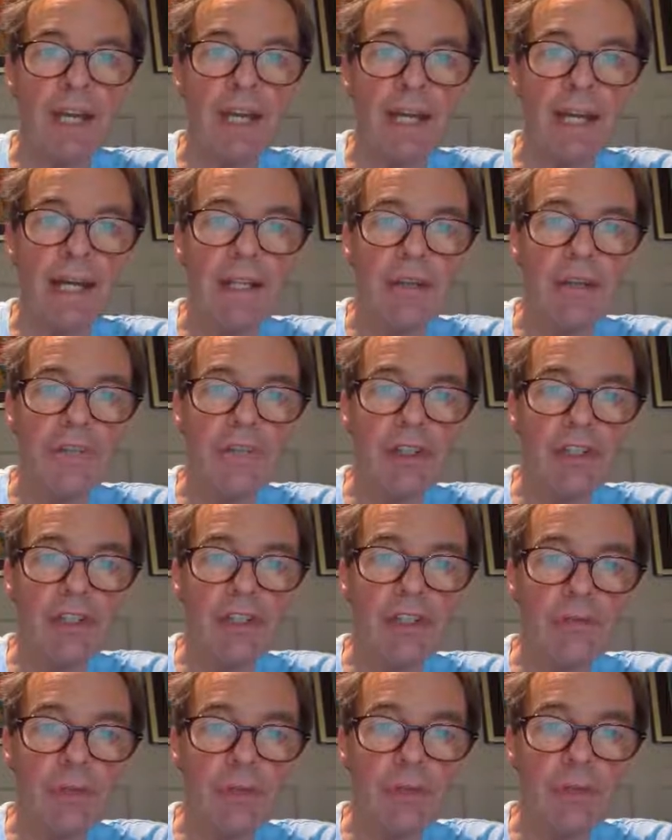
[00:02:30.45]
and
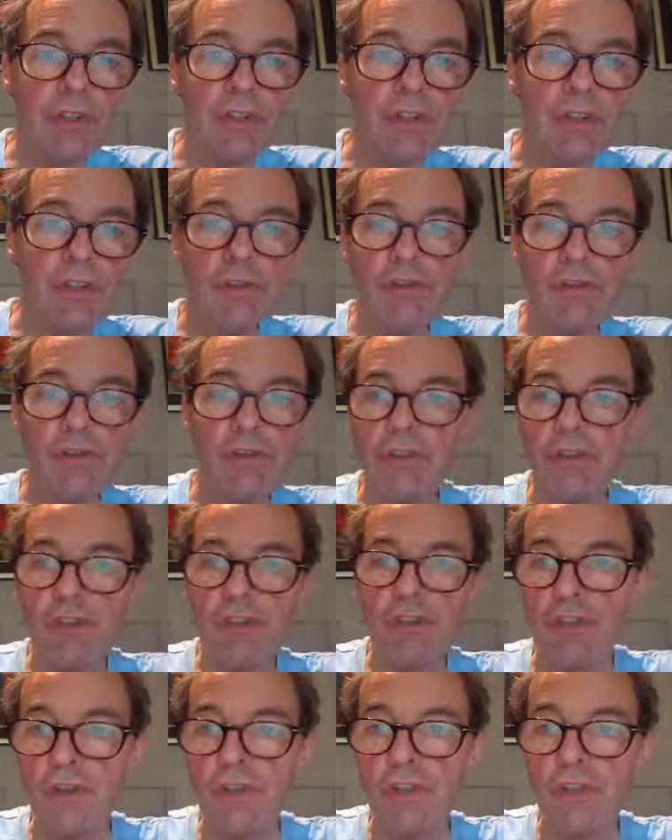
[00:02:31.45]
first of all, the
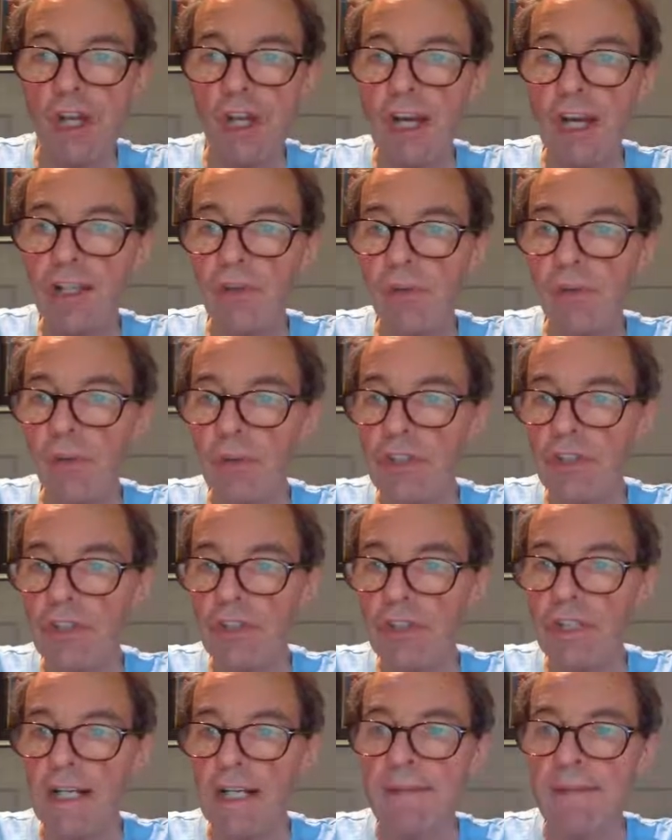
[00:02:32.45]
July,
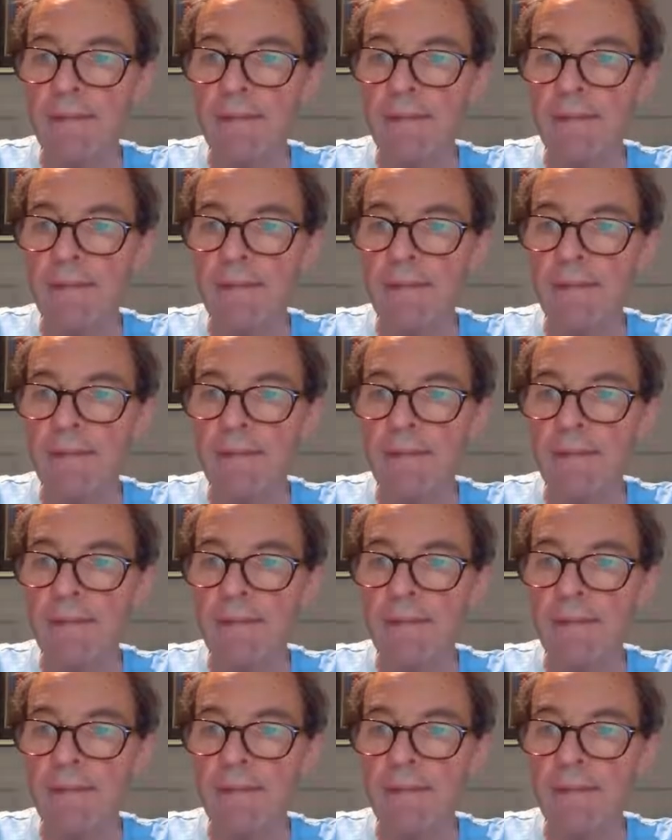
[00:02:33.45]
August